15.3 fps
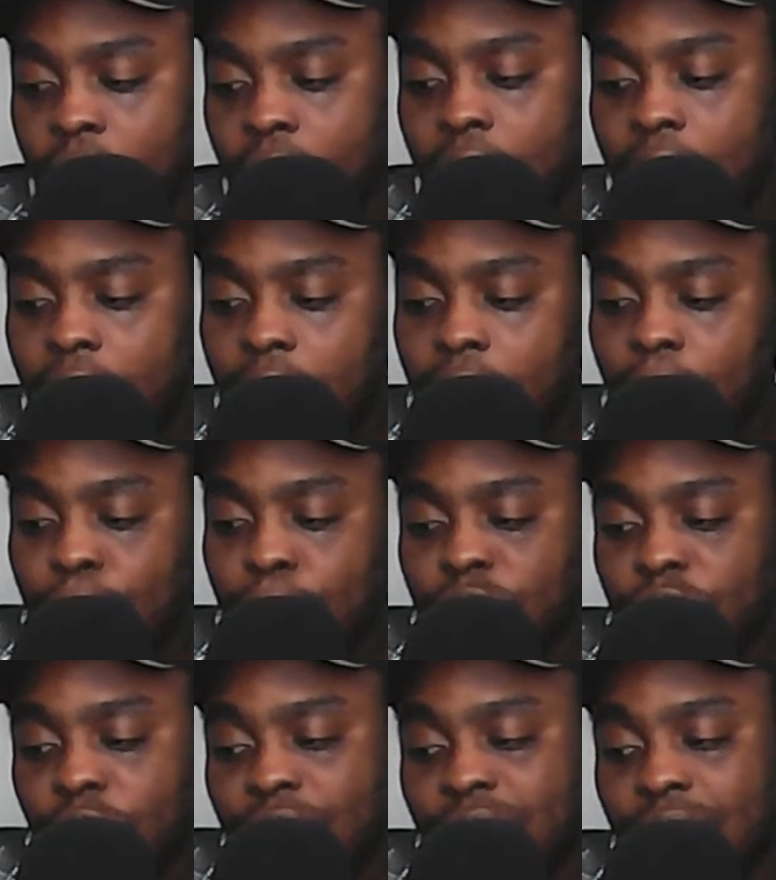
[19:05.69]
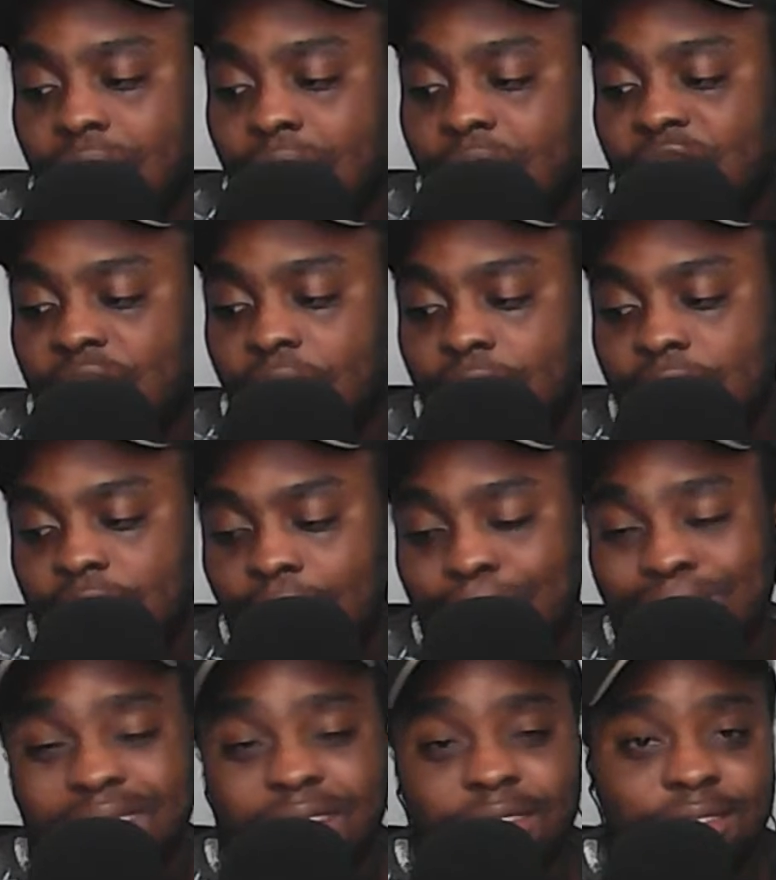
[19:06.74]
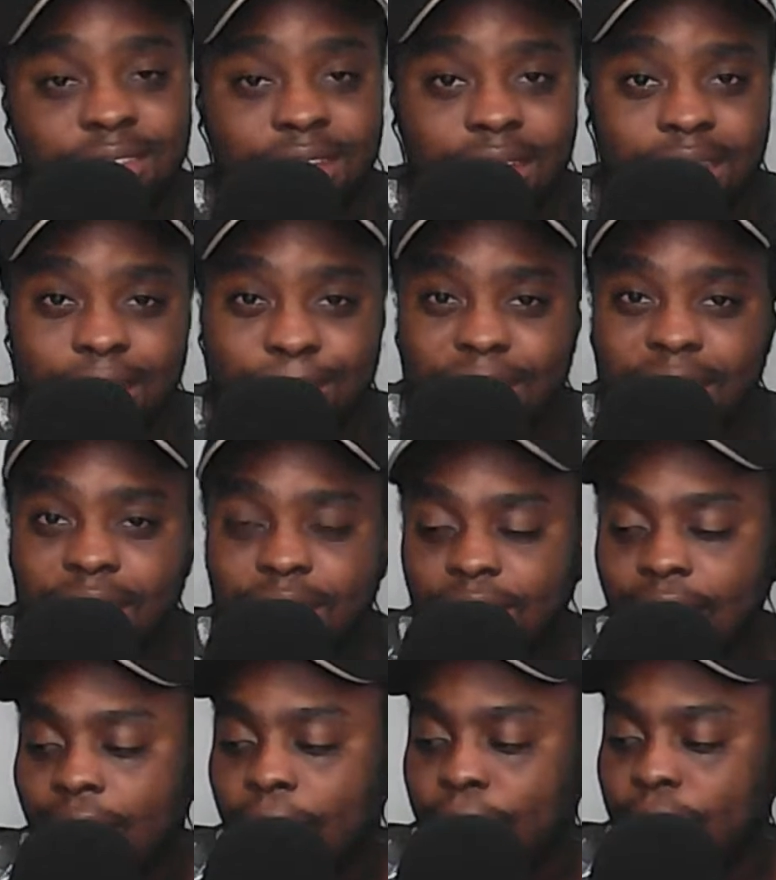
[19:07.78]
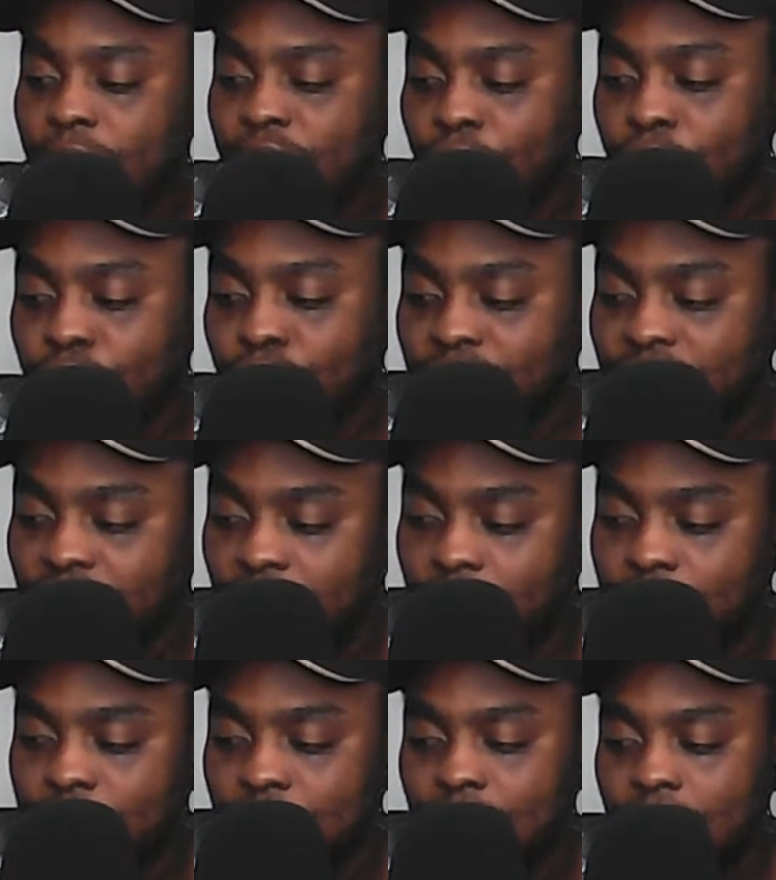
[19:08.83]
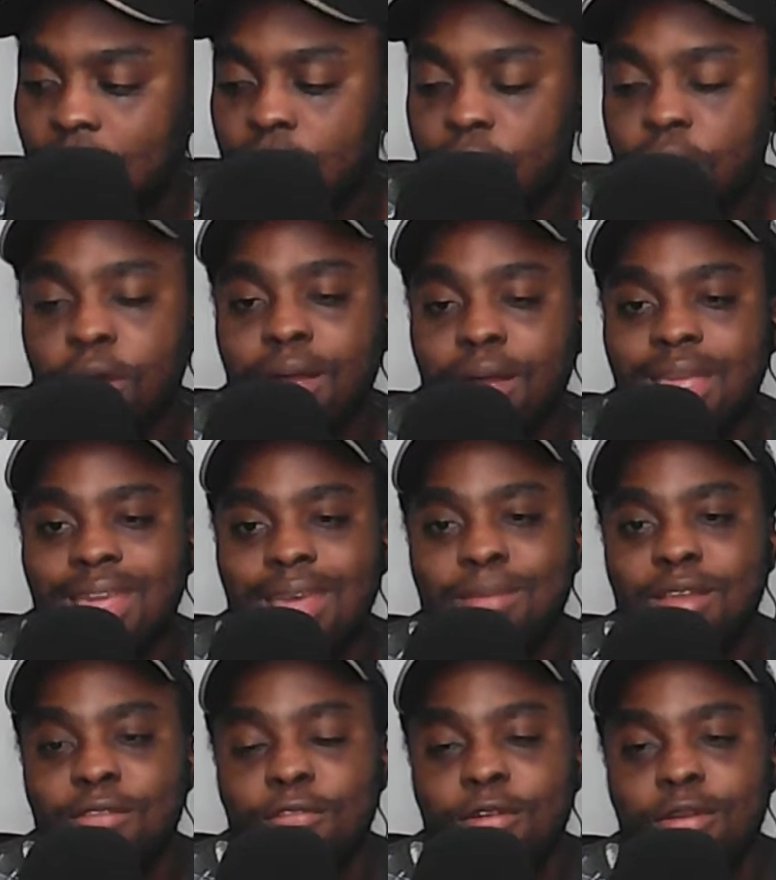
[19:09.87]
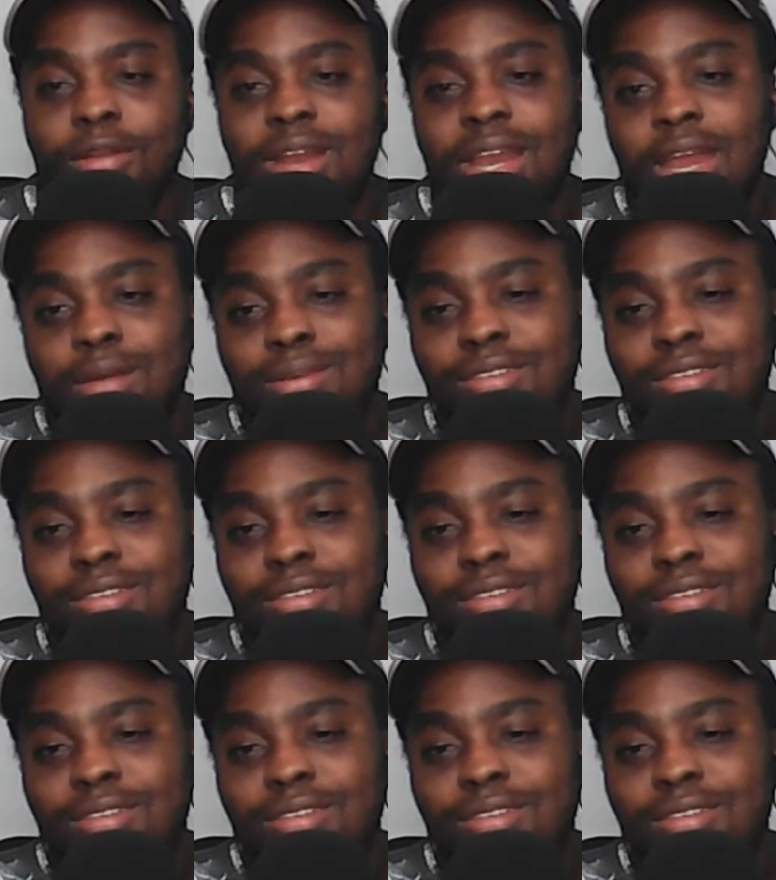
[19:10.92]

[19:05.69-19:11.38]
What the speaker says: Trossard had a chance. The 82nd minute, the shot was saved, and then Goa came in for NWANERI.